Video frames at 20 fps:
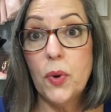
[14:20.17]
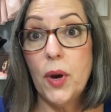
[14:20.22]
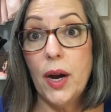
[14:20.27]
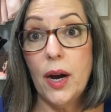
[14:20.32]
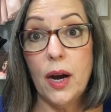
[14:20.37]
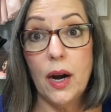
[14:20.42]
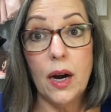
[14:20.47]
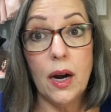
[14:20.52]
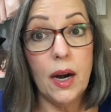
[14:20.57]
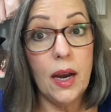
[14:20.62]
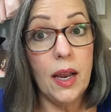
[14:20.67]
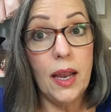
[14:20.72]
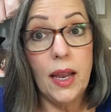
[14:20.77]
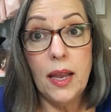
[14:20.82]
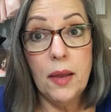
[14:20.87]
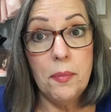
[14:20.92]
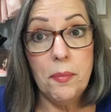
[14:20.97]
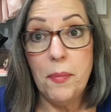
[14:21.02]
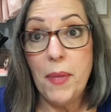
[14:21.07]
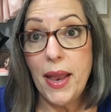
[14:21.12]
where
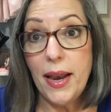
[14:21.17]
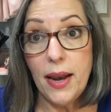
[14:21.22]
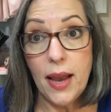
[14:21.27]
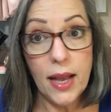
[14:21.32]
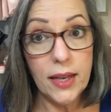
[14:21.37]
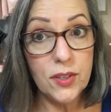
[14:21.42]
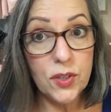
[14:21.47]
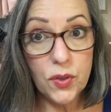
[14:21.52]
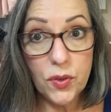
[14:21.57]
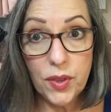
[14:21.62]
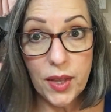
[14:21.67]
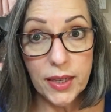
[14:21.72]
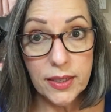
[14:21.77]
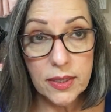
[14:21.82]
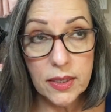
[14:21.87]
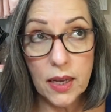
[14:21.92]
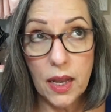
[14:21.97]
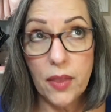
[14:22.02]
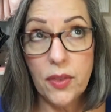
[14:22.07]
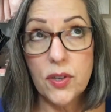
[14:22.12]
it may not do
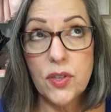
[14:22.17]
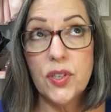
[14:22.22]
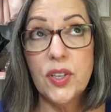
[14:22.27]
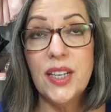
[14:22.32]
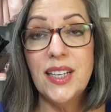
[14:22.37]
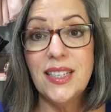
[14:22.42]
that to others.